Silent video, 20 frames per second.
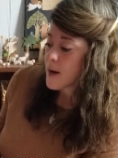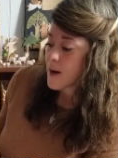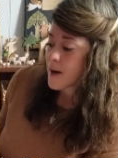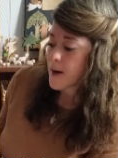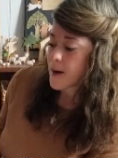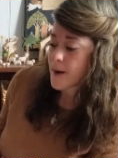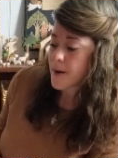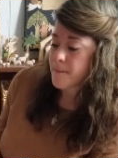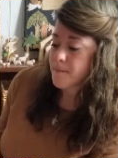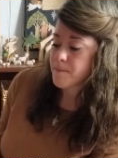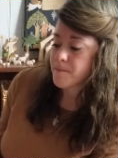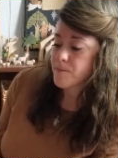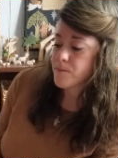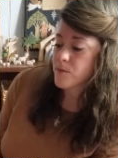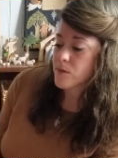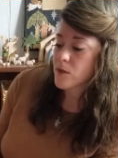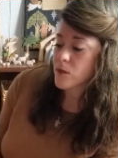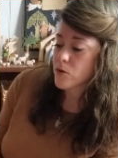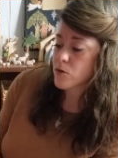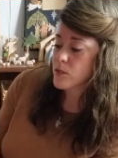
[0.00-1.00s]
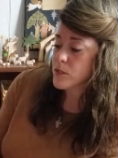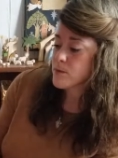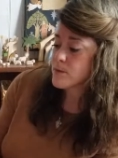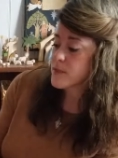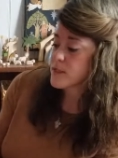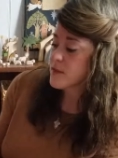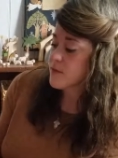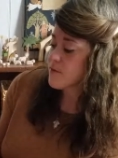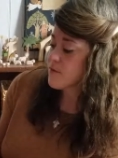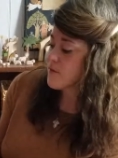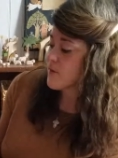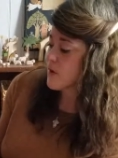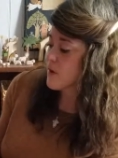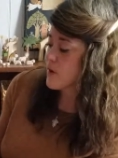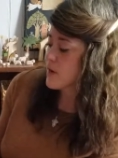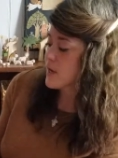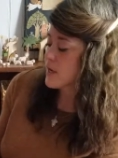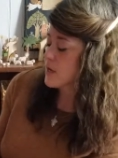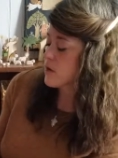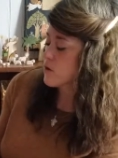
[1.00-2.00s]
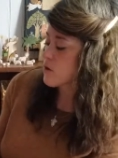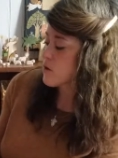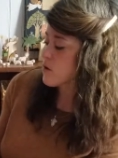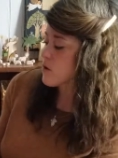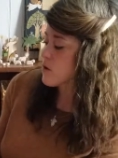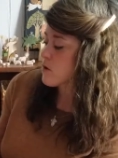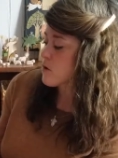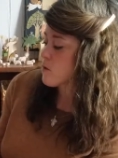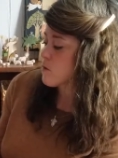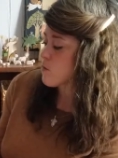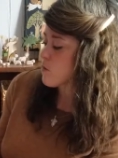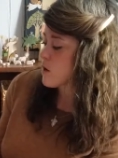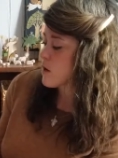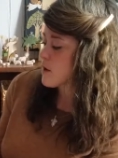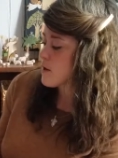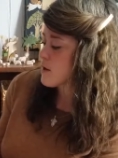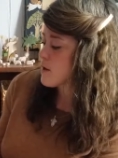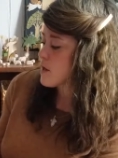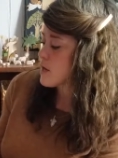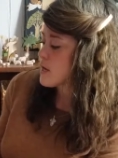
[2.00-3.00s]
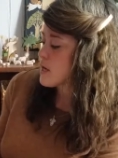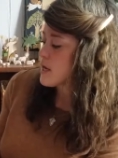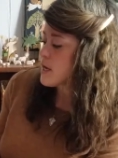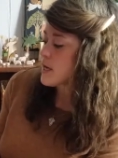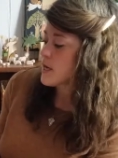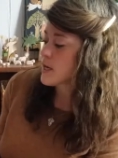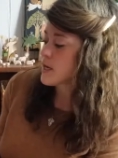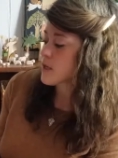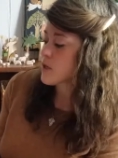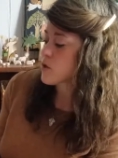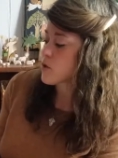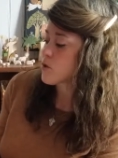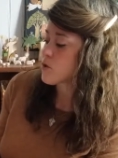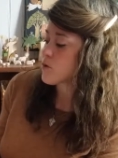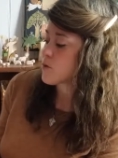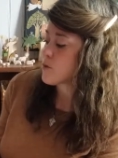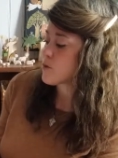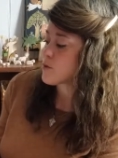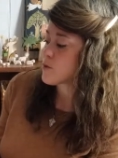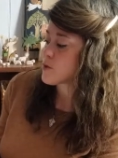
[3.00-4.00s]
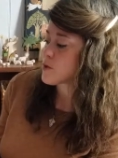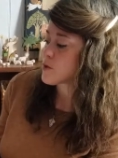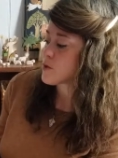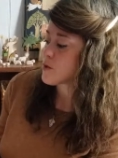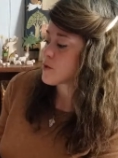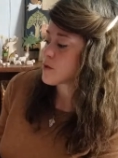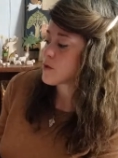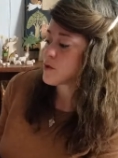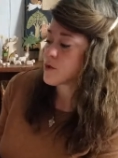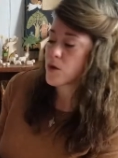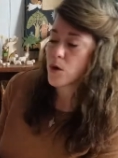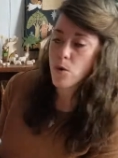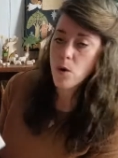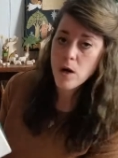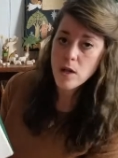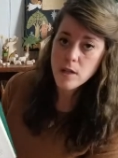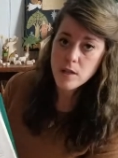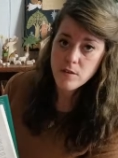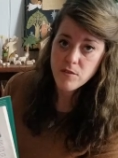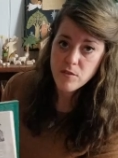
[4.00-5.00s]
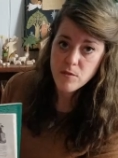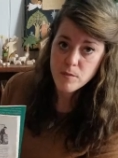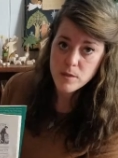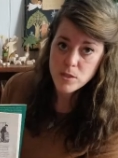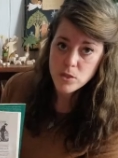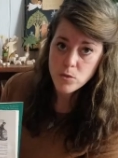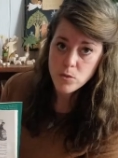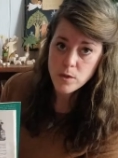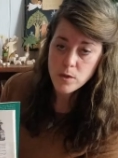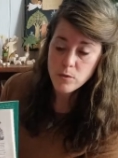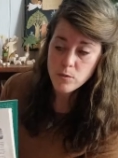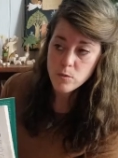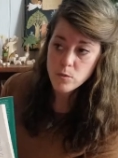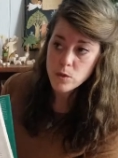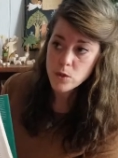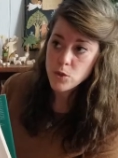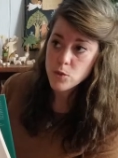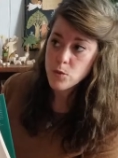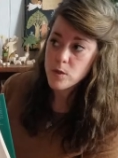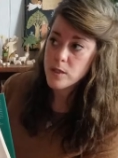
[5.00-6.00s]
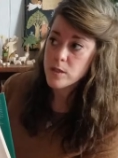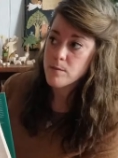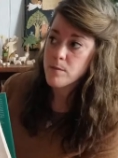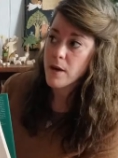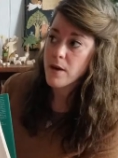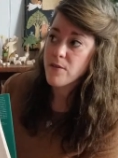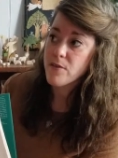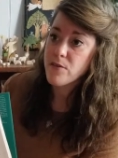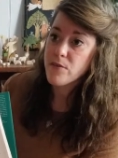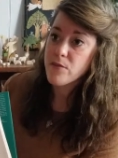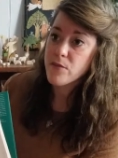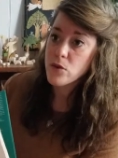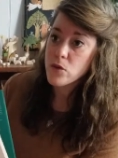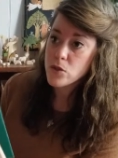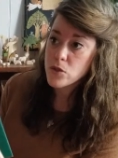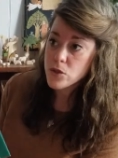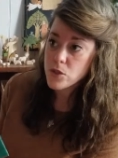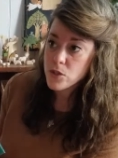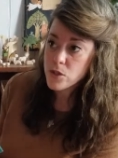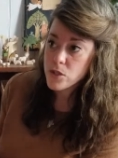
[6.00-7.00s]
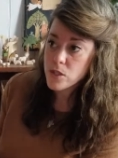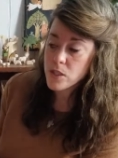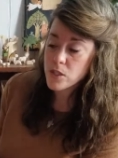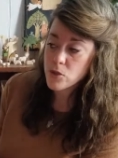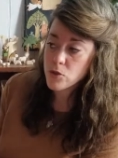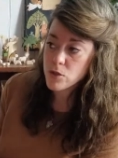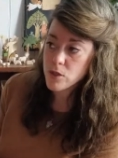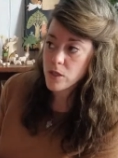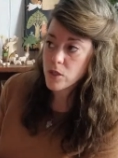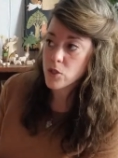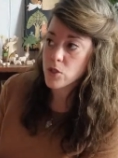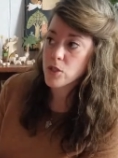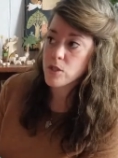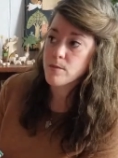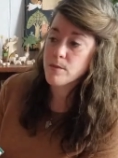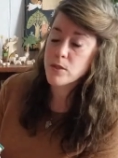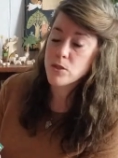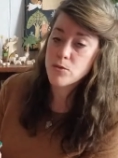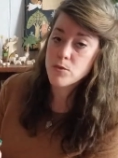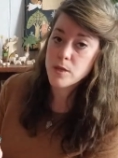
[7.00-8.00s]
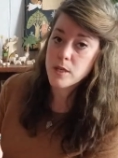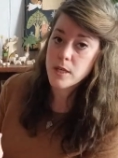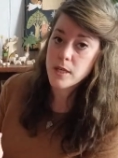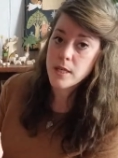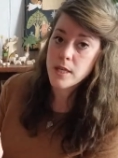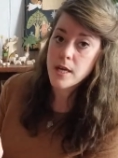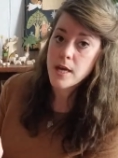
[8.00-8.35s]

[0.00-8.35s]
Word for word: um, the Christmas at Fairacre one includes No Holly for Miss Quinn, which was my first introduction to Miss Read,